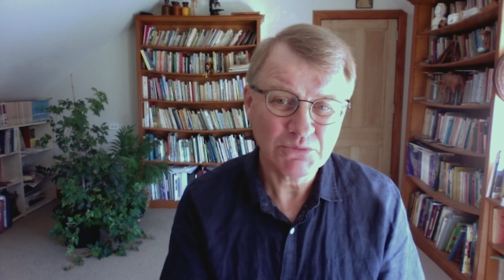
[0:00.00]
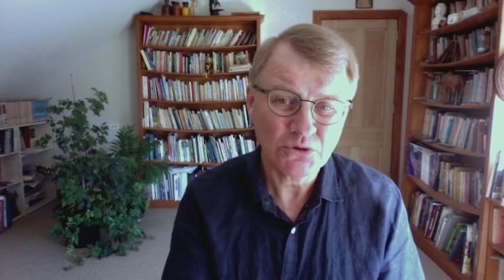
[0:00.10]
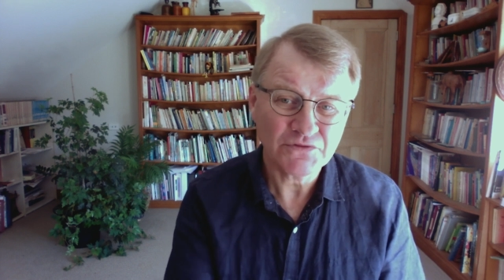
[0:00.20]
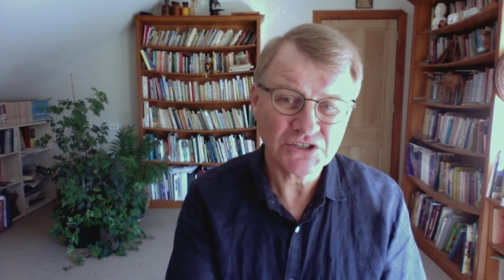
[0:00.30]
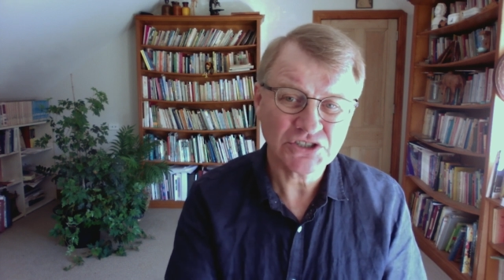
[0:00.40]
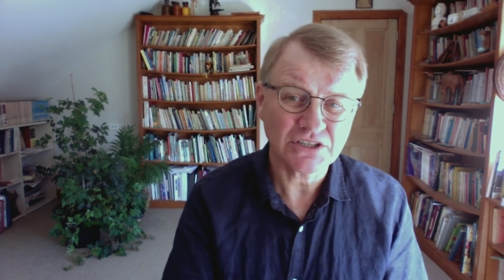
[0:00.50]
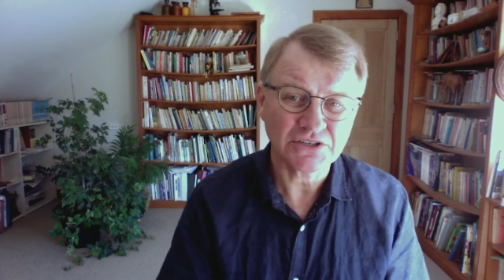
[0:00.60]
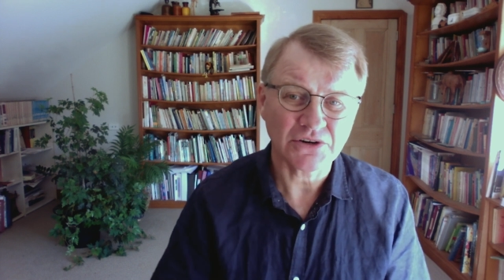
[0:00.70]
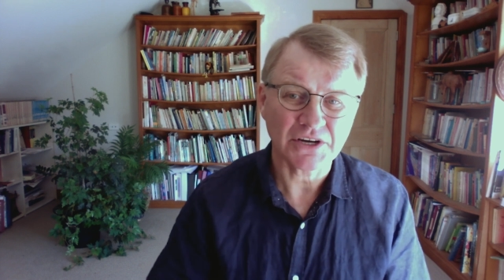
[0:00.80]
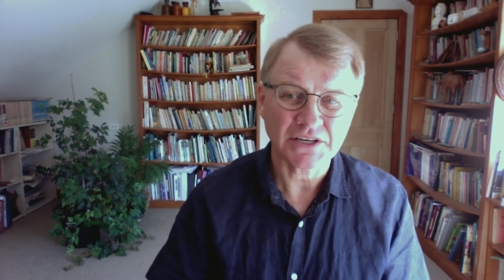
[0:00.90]
More fish in the
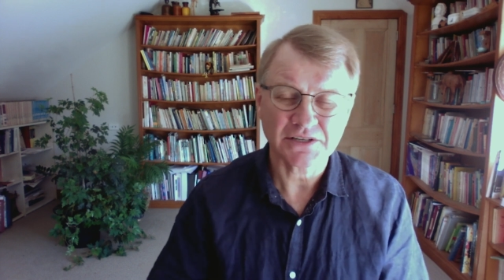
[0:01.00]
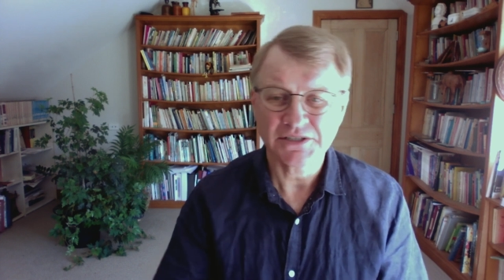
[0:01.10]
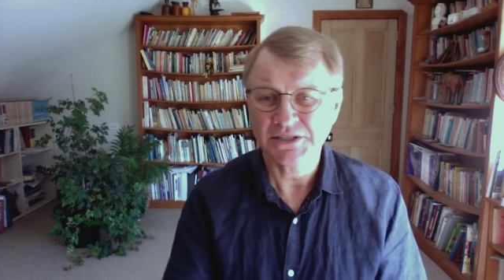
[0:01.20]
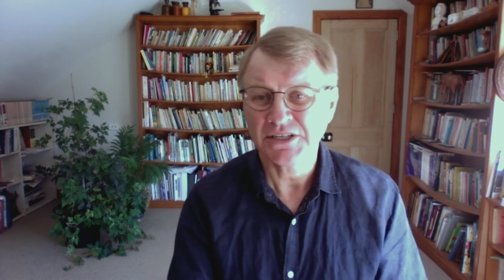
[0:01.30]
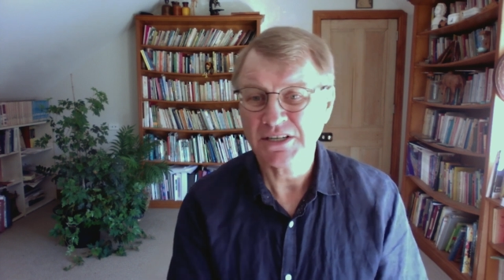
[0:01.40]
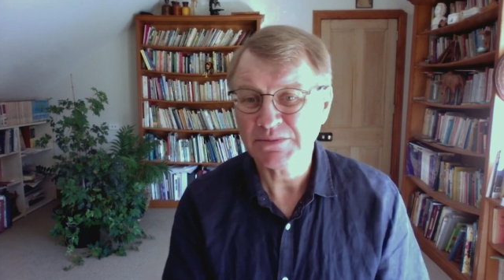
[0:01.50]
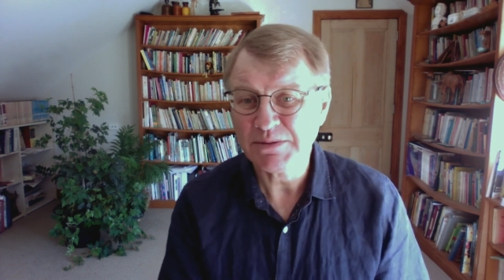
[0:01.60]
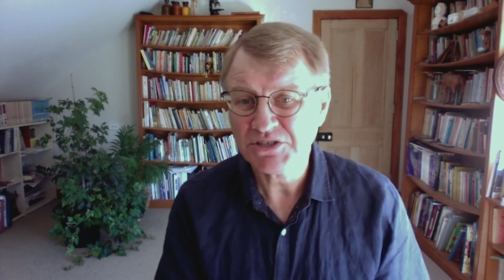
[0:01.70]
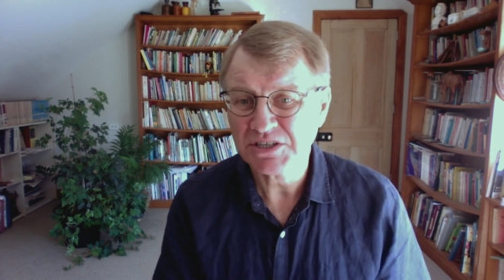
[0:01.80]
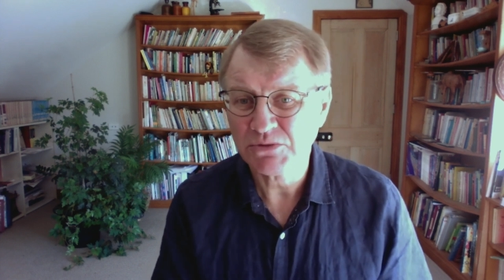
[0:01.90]
diet,
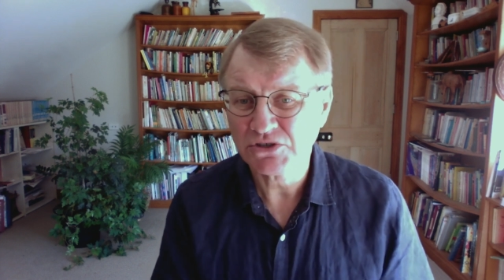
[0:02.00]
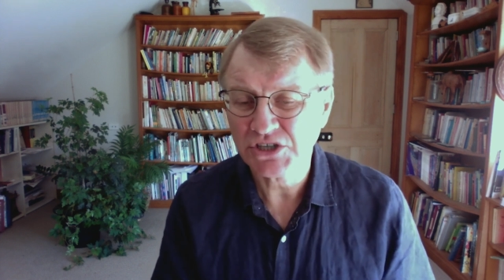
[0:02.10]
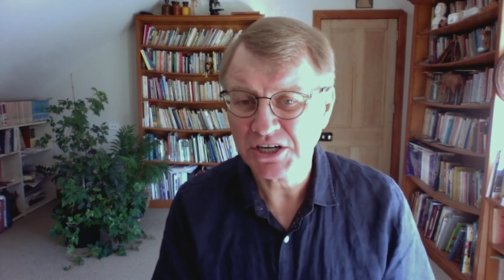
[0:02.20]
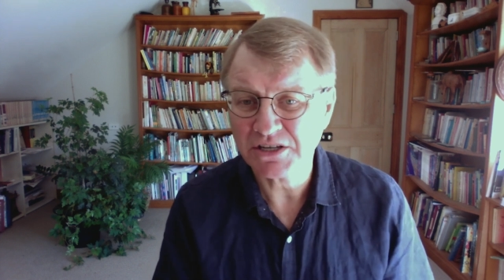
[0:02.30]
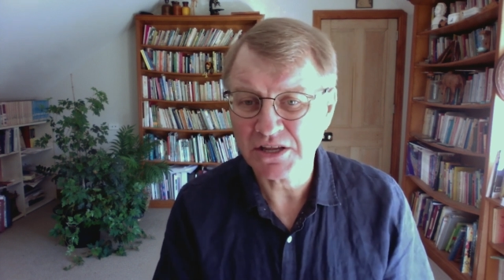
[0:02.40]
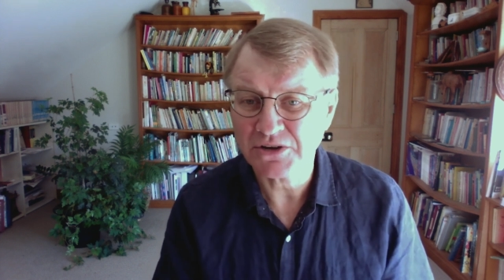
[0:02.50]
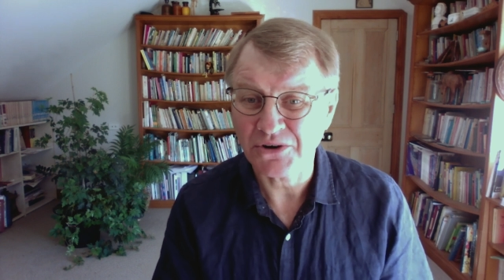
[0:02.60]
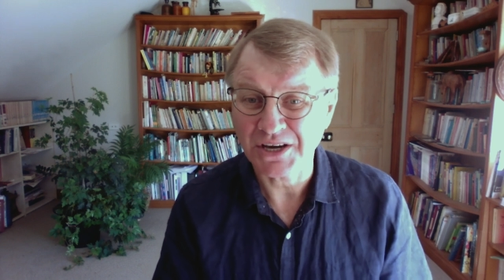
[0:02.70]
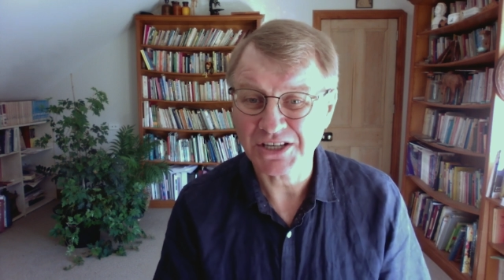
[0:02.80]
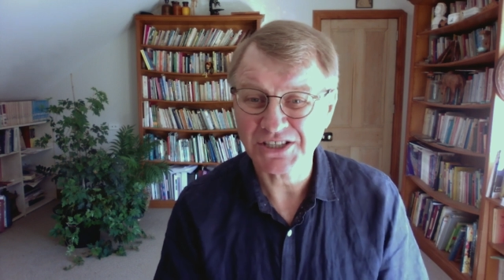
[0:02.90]
maybe some more chicken in the
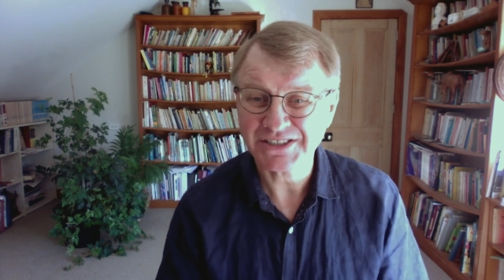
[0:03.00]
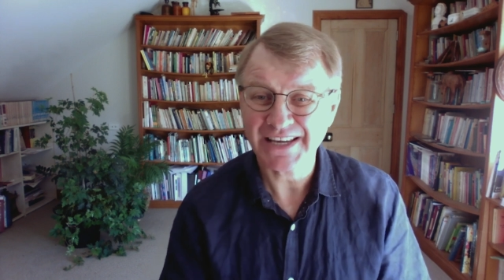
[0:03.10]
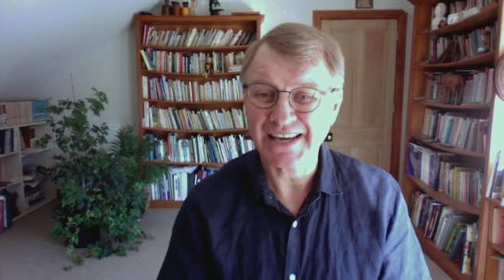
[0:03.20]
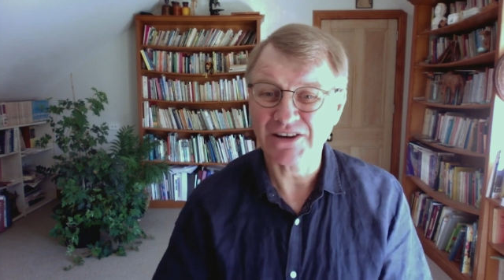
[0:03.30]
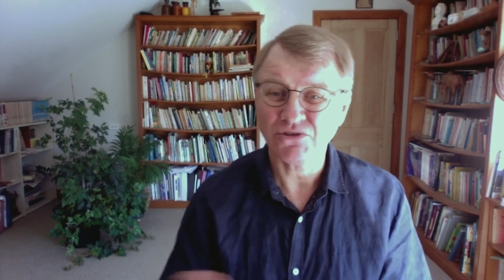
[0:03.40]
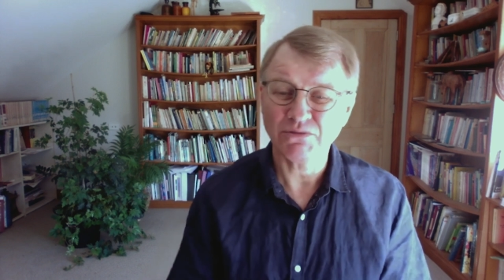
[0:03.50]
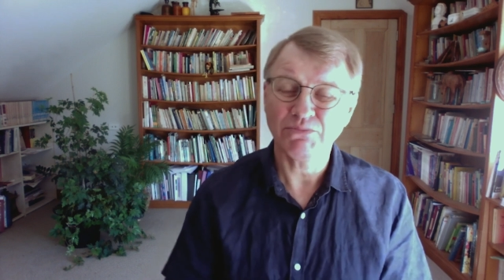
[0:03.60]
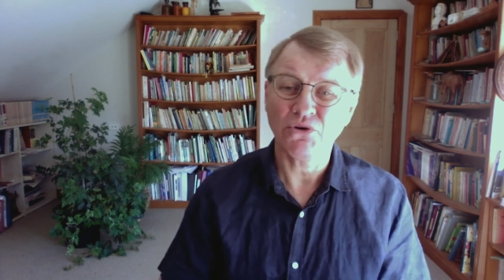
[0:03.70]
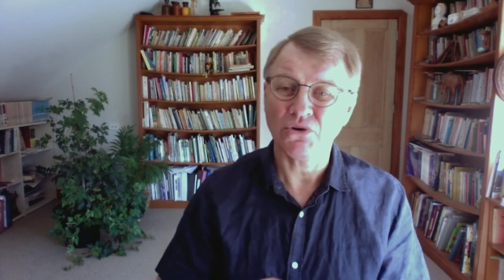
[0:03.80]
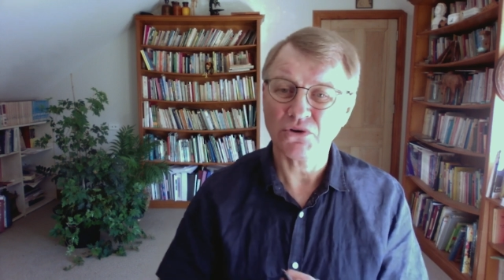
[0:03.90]
diet. You take out all
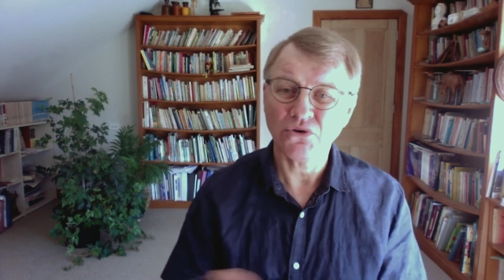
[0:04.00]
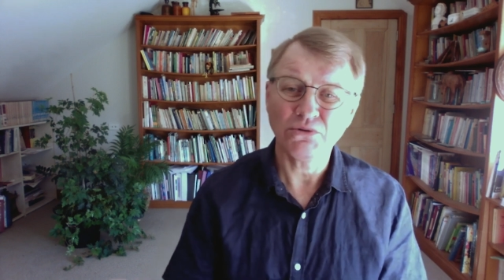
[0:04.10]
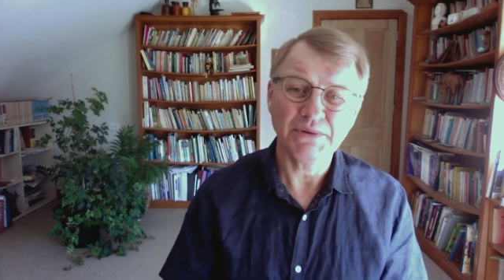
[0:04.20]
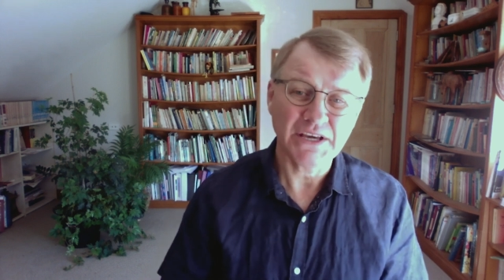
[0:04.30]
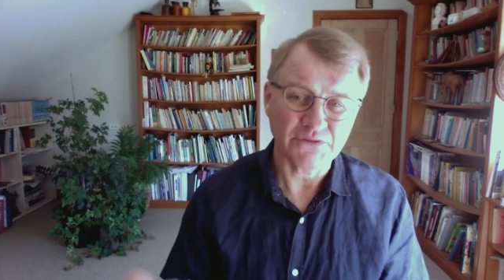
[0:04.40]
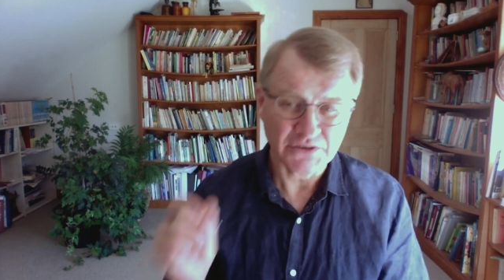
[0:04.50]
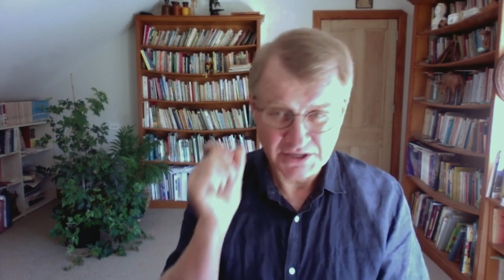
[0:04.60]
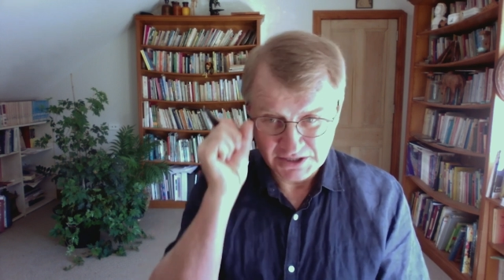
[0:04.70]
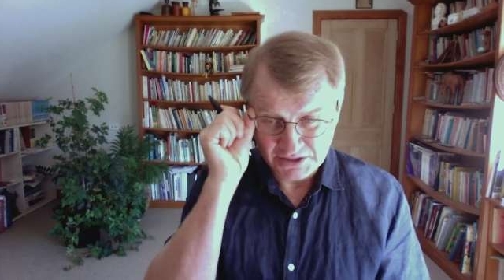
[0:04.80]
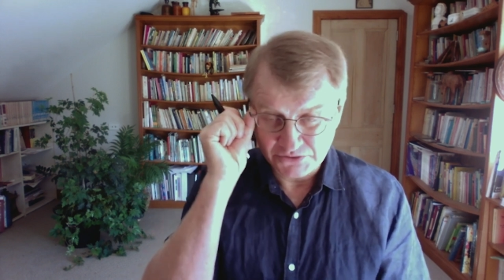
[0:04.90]
pork, all beef,
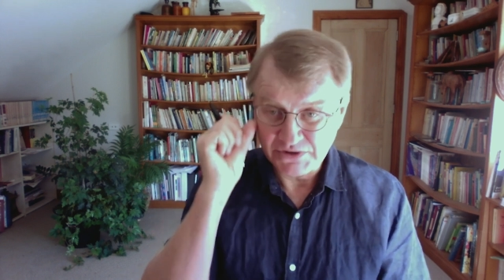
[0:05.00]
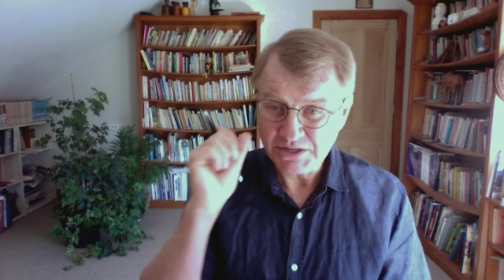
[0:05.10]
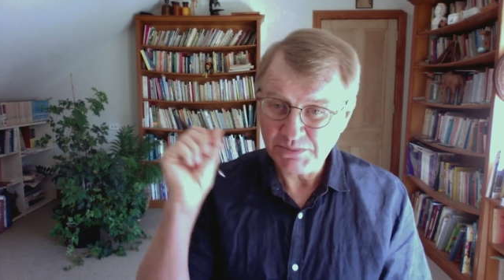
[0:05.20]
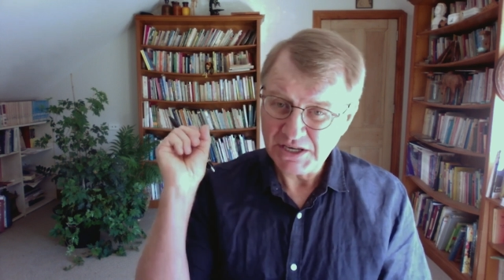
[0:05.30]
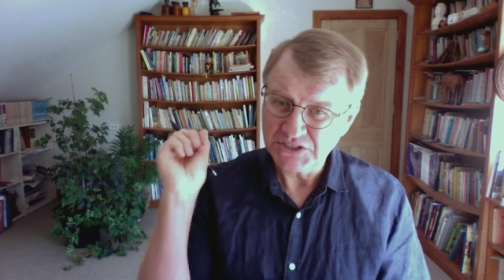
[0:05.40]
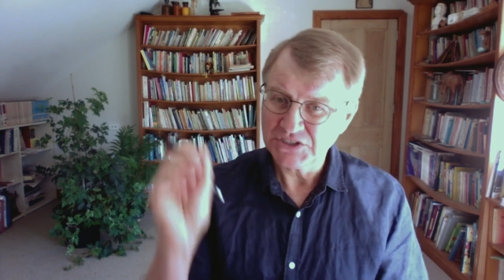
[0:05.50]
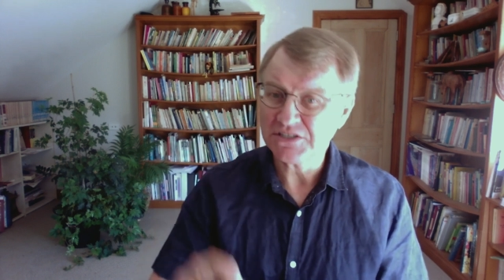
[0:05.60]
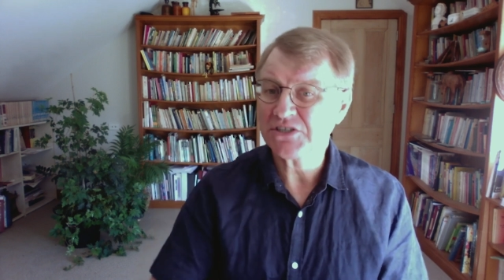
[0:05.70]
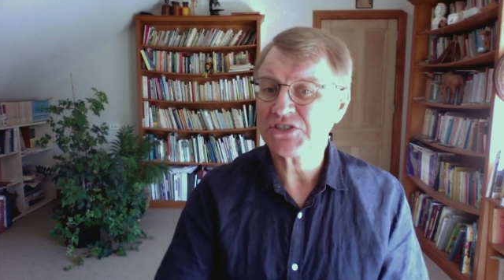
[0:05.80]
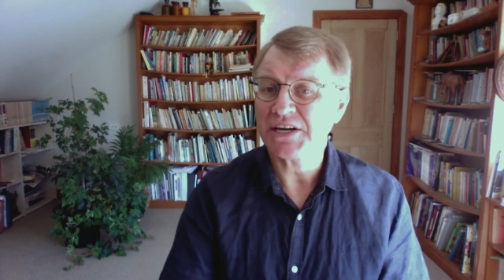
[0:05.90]
red meats,
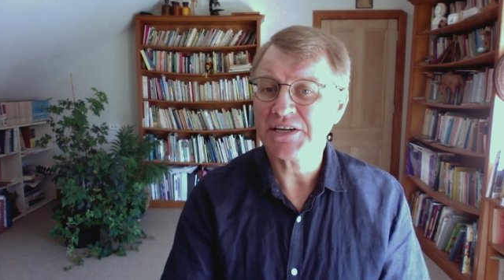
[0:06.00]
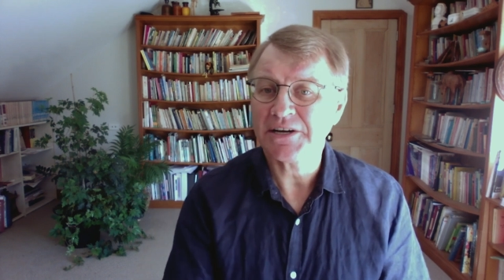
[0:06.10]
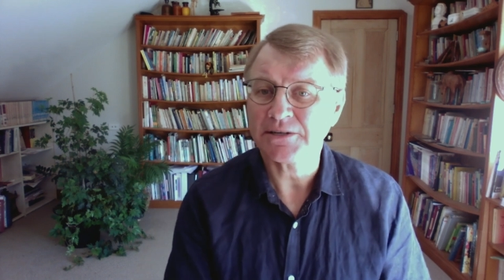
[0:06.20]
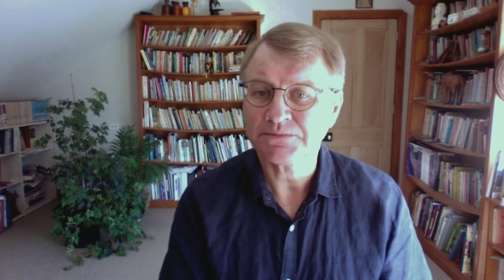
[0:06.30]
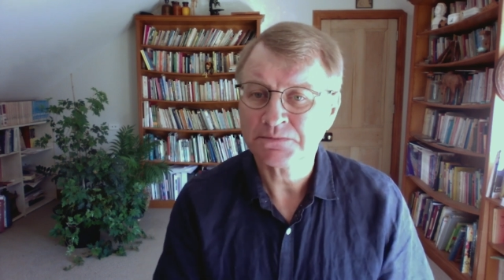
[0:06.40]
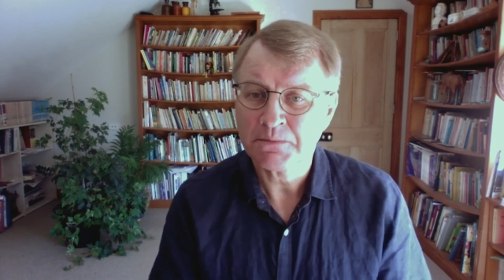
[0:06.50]
and you take out